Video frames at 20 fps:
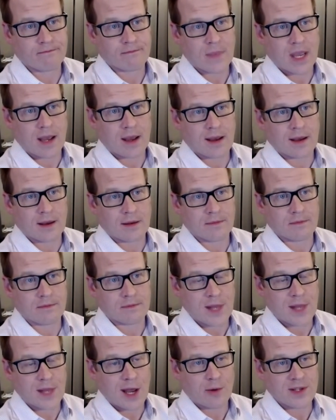
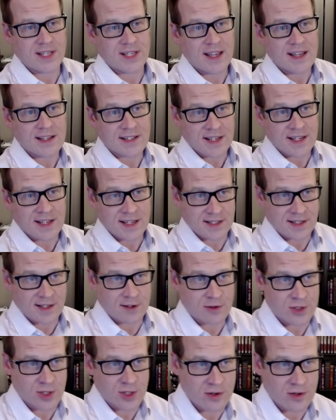Not always easiest in
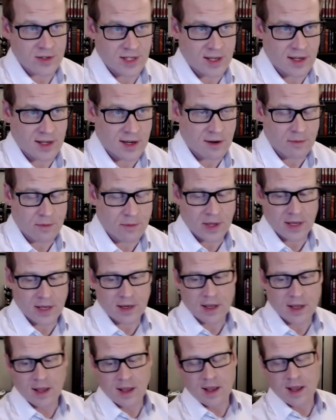New Jersey here, but